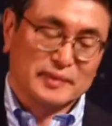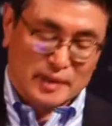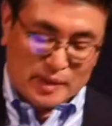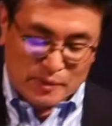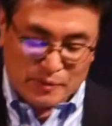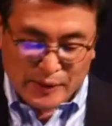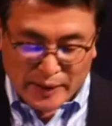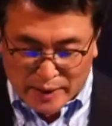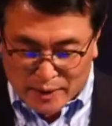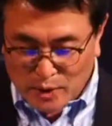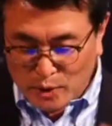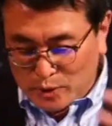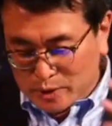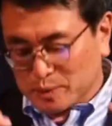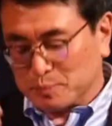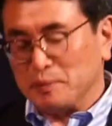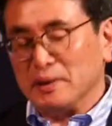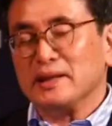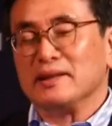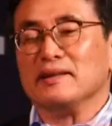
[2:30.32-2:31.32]
if I go
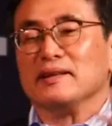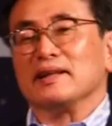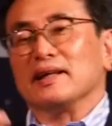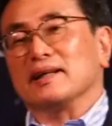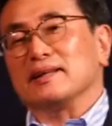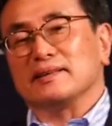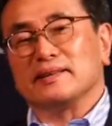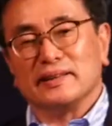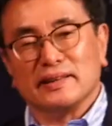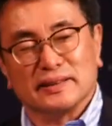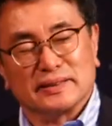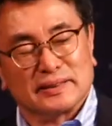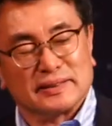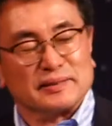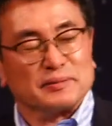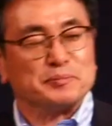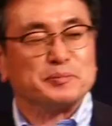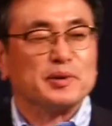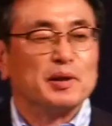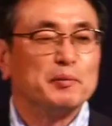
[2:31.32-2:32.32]
speaking like
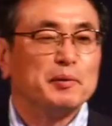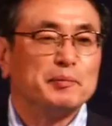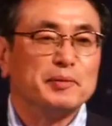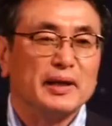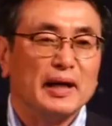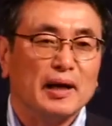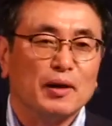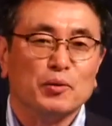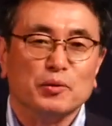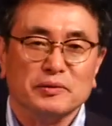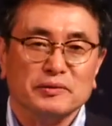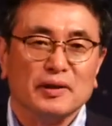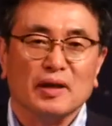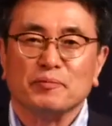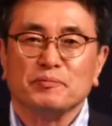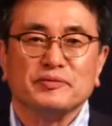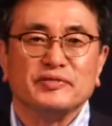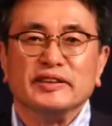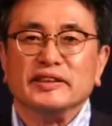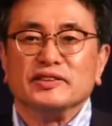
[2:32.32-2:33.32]
this, probably I will
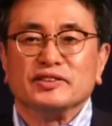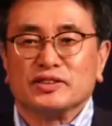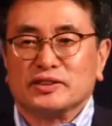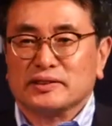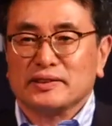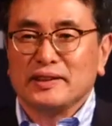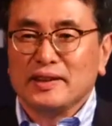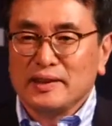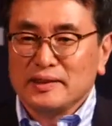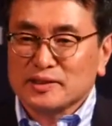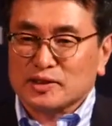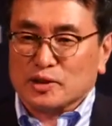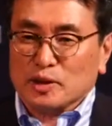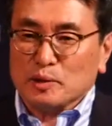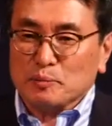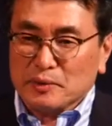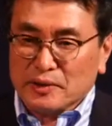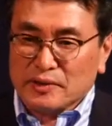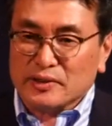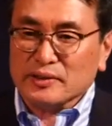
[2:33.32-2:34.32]
not finish
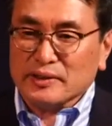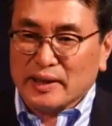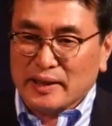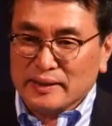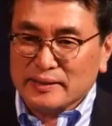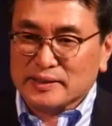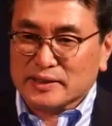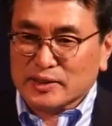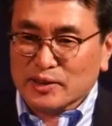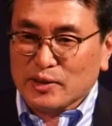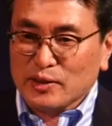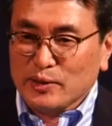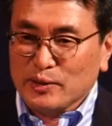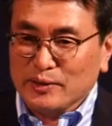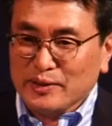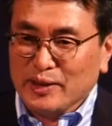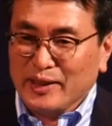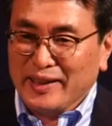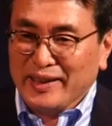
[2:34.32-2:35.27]
sermon tonight. So